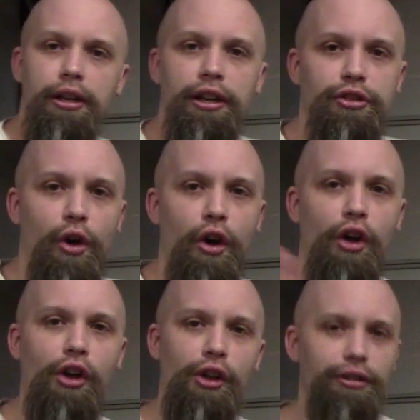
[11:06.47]
It's
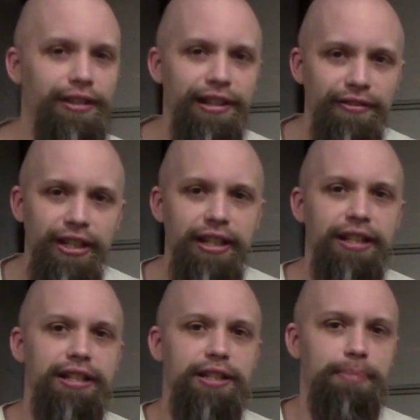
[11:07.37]
all convenient
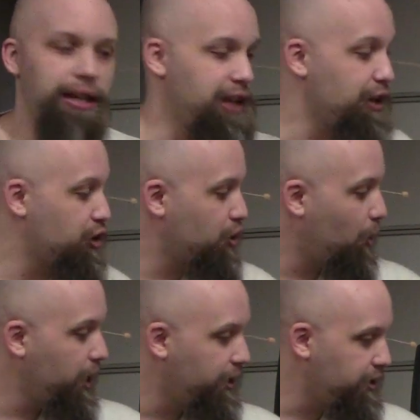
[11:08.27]
in space. And
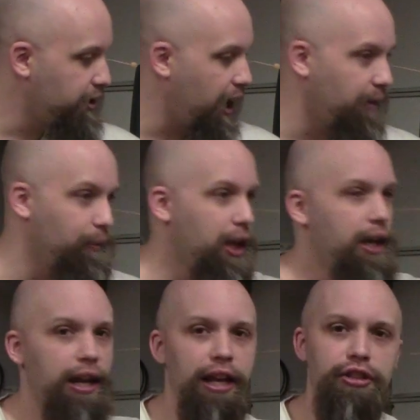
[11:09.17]
storing this thing
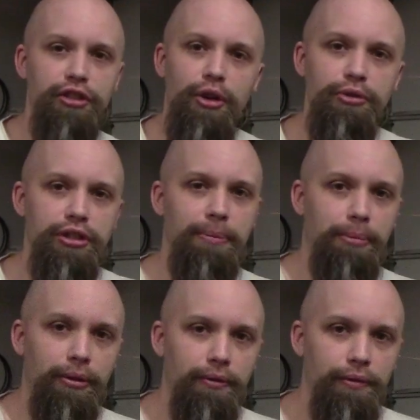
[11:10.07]
is so
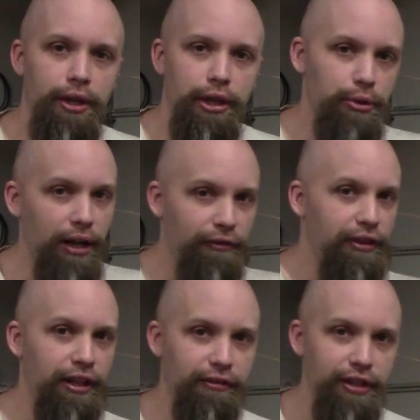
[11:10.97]
simple. You got to
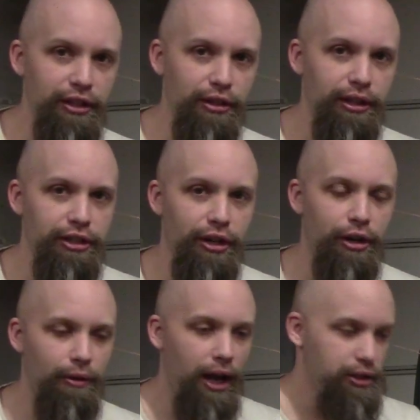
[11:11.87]
fit a vehicle into your
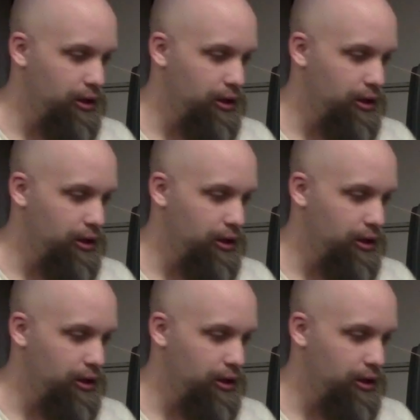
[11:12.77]
garage?